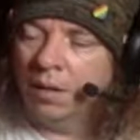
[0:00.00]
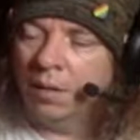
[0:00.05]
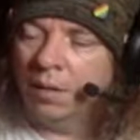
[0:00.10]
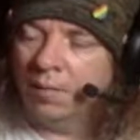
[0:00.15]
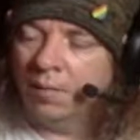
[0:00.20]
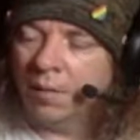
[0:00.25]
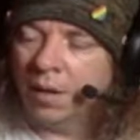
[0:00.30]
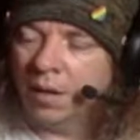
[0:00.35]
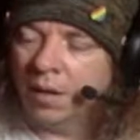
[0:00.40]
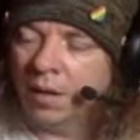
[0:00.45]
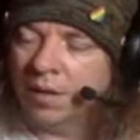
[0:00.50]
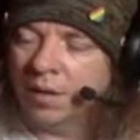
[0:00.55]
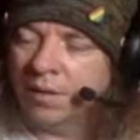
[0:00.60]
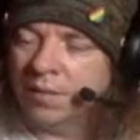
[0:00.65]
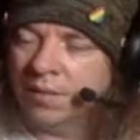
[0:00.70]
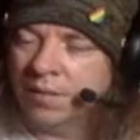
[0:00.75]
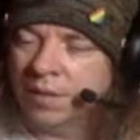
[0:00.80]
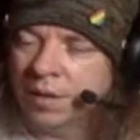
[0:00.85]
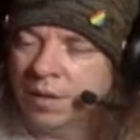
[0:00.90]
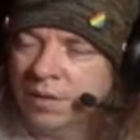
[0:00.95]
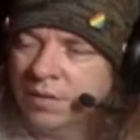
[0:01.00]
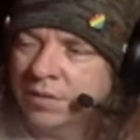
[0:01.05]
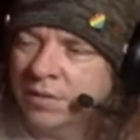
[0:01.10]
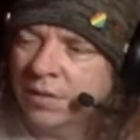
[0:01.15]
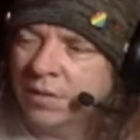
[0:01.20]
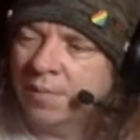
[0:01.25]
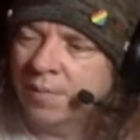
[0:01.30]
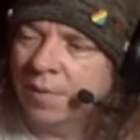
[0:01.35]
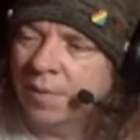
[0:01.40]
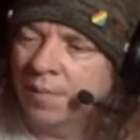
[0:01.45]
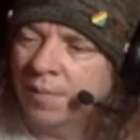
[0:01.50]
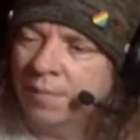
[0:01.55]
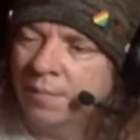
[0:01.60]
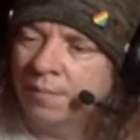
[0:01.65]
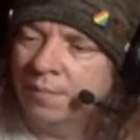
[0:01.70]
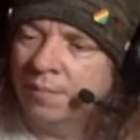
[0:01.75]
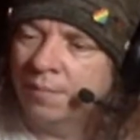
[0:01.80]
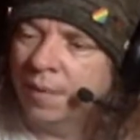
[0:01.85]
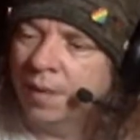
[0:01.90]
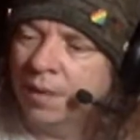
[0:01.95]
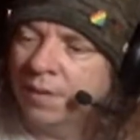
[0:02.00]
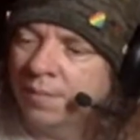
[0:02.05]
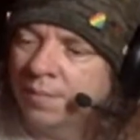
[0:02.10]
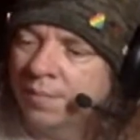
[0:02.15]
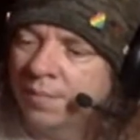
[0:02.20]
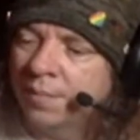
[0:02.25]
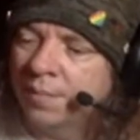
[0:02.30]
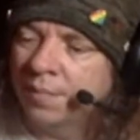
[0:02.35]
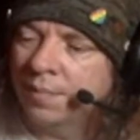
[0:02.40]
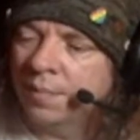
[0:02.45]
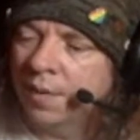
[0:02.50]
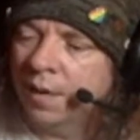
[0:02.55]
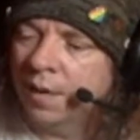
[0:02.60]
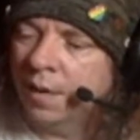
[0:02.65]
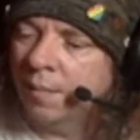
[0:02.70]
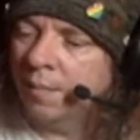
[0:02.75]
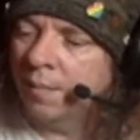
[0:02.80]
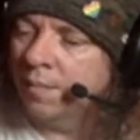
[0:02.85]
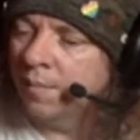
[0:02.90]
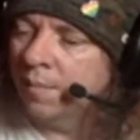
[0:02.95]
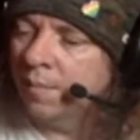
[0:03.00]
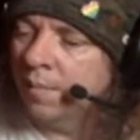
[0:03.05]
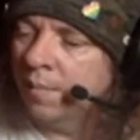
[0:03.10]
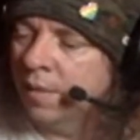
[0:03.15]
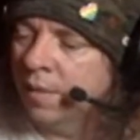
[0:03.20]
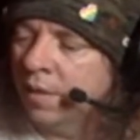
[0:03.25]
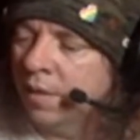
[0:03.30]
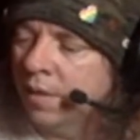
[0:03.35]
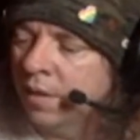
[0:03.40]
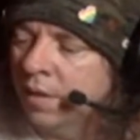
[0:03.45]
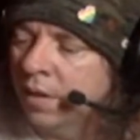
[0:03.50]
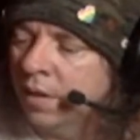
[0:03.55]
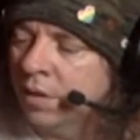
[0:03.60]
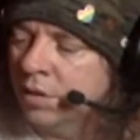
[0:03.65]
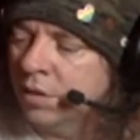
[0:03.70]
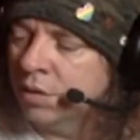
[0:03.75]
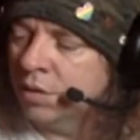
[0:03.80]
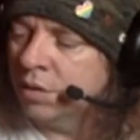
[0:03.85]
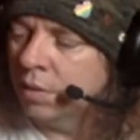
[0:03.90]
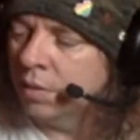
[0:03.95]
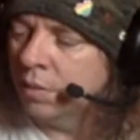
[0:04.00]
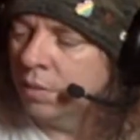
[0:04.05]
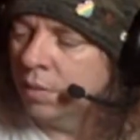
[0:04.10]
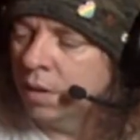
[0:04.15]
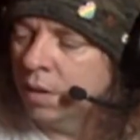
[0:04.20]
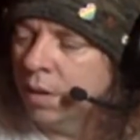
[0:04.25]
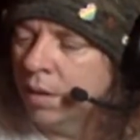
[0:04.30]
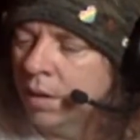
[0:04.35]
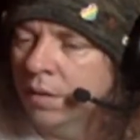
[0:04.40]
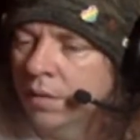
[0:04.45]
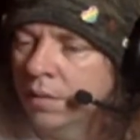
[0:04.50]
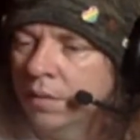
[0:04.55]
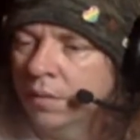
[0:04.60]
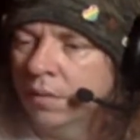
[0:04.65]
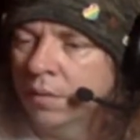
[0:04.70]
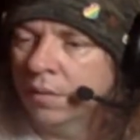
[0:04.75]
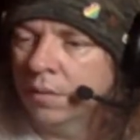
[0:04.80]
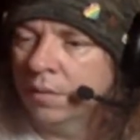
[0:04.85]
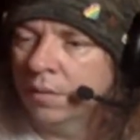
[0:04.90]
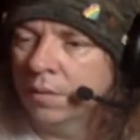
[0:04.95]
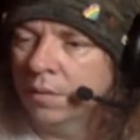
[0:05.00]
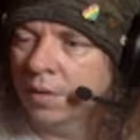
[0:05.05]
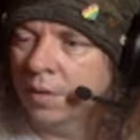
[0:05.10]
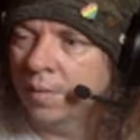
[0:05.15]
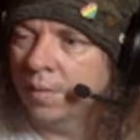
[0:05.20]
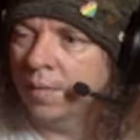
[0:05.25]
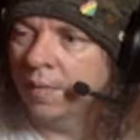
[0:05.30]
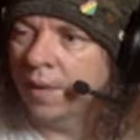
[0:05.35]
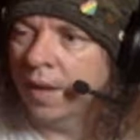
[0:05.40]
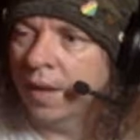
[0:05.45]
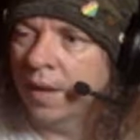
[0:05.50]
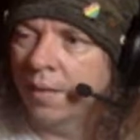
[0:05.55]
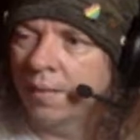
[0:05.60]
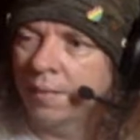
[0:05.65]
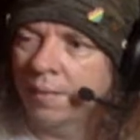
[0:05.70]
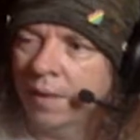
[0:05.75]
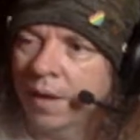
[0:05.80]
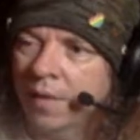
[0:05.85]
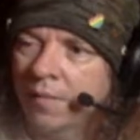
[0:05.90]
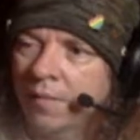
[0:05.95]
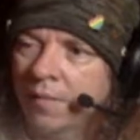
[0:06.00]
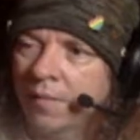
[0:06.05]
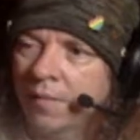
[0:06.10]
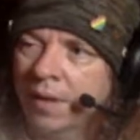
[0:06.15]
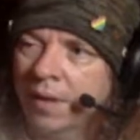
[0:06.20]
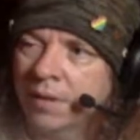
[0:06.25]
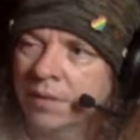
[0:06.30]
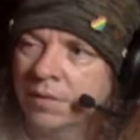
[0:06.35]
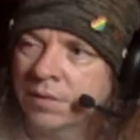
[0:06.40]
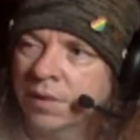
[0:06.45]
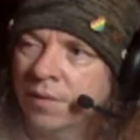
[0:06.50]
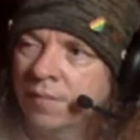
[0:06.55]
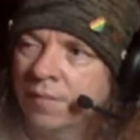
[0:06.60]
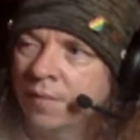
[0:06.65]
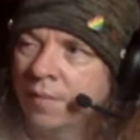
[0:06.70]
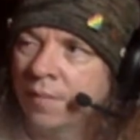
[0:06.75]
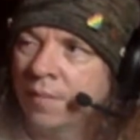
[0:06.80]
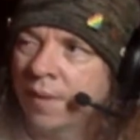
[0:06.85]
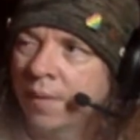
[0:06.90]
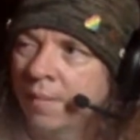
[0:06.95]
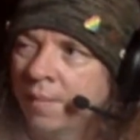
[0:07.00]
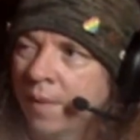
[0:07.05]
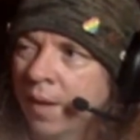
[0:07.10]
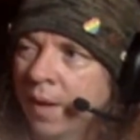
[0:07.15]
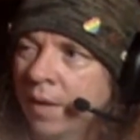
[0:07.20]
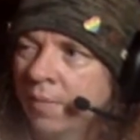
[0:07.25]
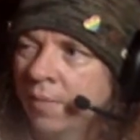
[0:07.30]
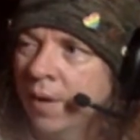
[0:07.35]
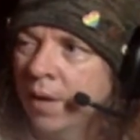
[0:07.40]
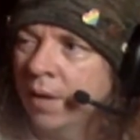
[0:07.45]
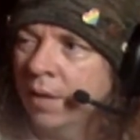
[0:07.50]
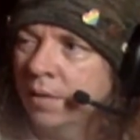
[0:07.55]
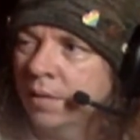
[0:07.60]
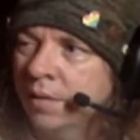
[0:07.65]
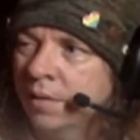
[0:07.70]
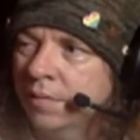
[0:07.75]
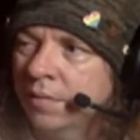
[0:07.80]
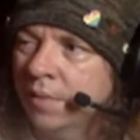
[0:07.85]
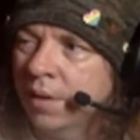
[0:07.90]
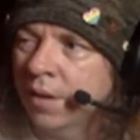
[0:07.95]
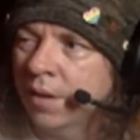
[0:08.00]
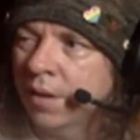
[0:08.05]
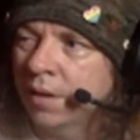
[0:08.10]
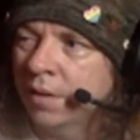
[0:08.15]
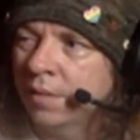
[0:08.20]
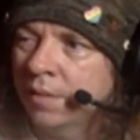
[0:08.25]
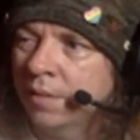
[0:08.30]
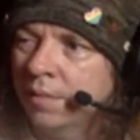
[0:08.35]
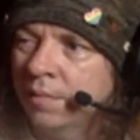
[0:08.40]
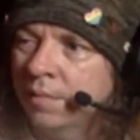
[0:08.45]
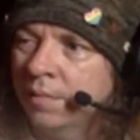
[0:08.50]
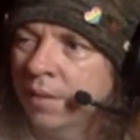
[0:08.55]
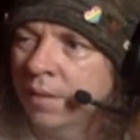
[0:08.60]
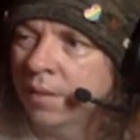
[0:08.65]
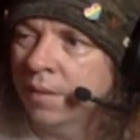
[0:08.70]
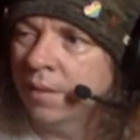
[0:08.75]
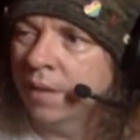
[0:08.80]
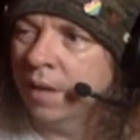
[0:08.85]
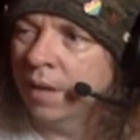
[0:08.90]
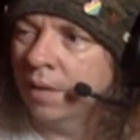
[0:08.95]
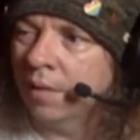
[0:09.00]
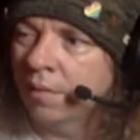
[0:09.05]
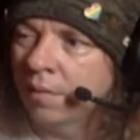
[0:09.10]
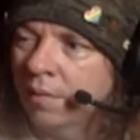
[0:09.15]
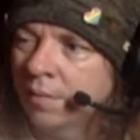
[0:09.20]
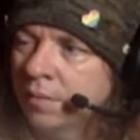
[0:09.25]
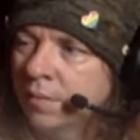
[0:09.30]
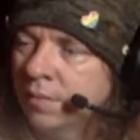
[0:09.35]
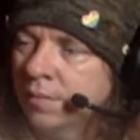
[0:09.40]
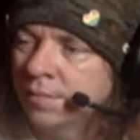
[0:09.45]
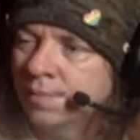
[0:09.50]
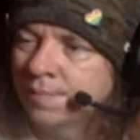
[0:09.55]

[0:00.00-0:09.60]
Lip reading: my sinuses have been an issue, and on top of that, having that stuff on my back weighted me down.